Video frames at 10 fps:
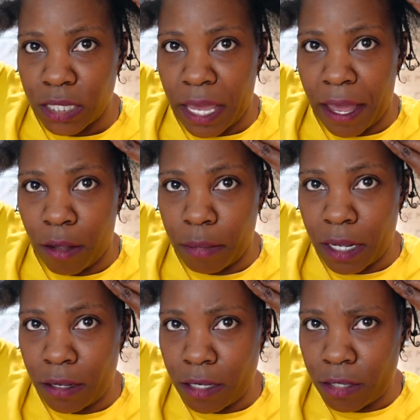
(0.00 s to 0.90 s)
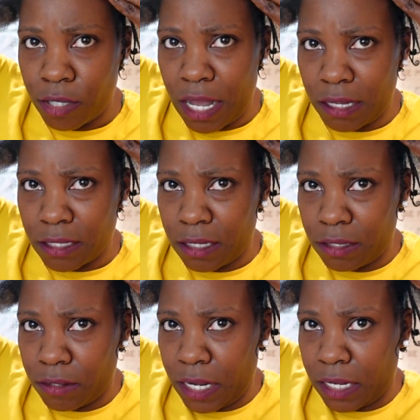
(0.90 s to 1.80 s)
scalp? I don't know, do y'all still
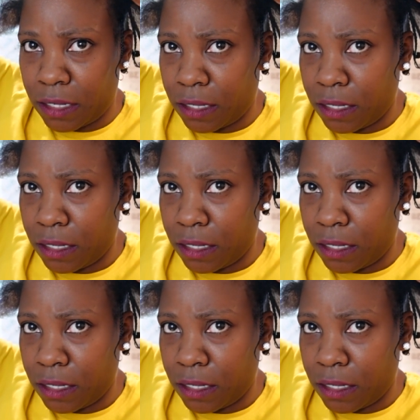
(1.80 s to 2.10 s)
do that?